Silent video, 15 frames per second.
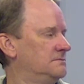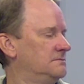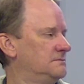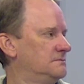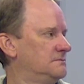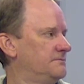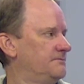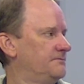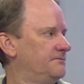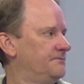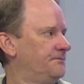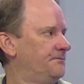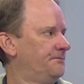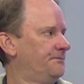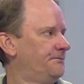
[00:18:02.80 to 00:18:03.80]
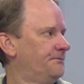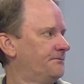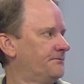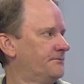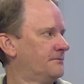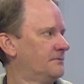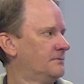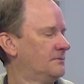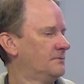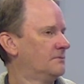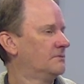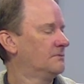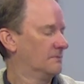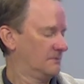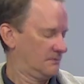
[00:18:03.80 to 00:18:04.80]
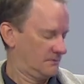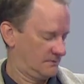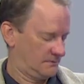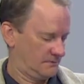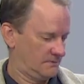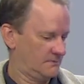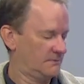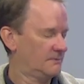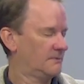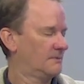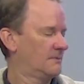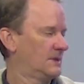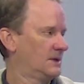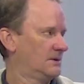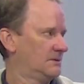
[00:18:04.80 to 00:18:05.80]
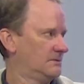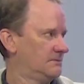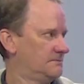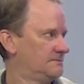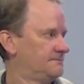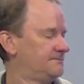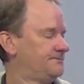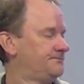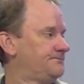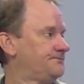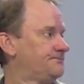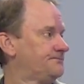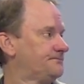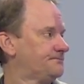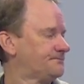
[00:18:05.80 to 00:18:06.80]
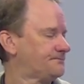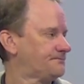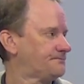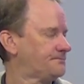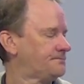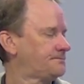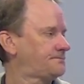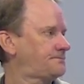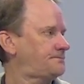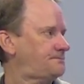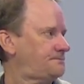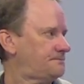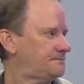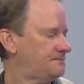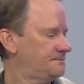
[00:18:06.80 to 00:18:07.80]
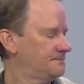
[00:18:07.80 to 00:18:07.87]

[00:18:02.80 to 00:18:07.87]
The person shown says nothing.